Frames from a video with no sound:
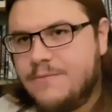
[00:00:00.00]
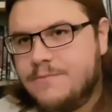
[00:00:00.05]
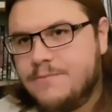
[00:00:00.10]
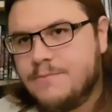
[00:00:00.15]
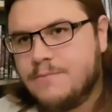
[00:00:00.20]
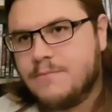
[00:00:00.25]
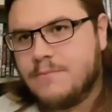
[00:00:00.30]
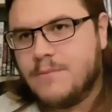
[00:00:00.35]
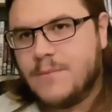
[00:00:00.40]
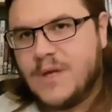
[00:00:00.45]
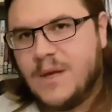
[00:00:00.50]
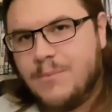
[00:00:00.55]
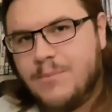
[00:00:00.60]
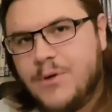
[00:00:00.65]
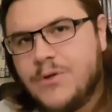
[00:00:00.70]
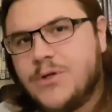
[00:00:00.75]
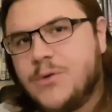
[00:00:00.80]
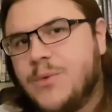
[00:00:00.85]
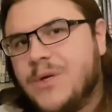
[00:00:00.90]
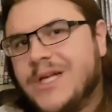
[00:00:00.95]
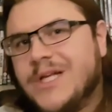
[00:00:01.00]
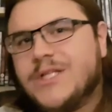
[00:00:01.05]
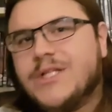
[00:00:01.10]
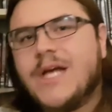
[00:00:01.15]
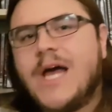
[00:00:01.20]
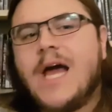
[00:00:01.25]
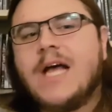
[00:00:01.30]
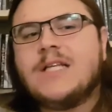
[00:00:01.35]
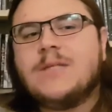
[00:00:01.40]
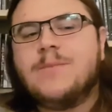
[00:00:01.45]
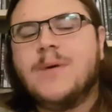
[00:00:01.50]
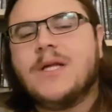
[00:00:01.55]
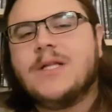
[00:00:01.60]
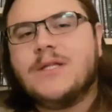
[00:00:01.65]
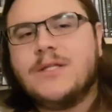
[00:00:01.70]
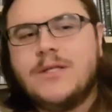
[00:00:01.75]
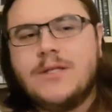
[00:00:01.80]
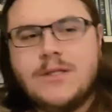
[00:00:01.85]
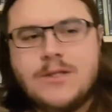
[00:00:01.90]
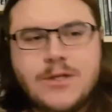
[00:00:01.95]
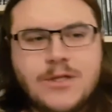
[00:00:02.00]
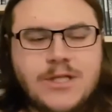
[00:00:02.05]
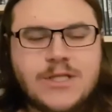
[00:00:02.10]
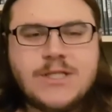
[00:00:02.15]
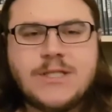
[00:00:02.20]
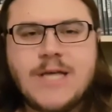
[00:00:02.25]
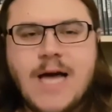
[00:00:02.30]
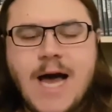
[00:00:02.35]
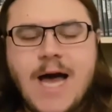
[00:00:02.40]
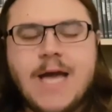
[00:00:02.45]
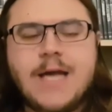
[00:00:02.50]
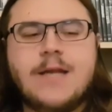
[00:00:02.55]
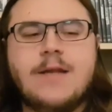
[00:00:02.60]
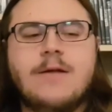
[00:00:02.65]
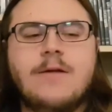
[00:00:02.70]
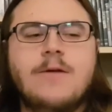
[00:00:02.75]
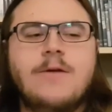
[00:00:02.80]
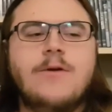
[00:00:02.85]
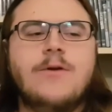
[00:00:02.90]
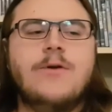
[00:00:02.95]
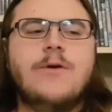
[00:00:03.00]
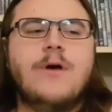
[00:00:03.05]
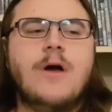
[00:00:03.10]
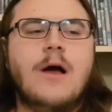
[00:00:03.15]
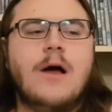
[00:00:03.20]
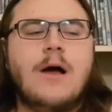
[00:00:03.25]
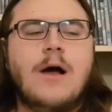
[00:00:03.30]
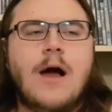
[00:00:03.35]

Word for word: kind of put the religious aspect to the side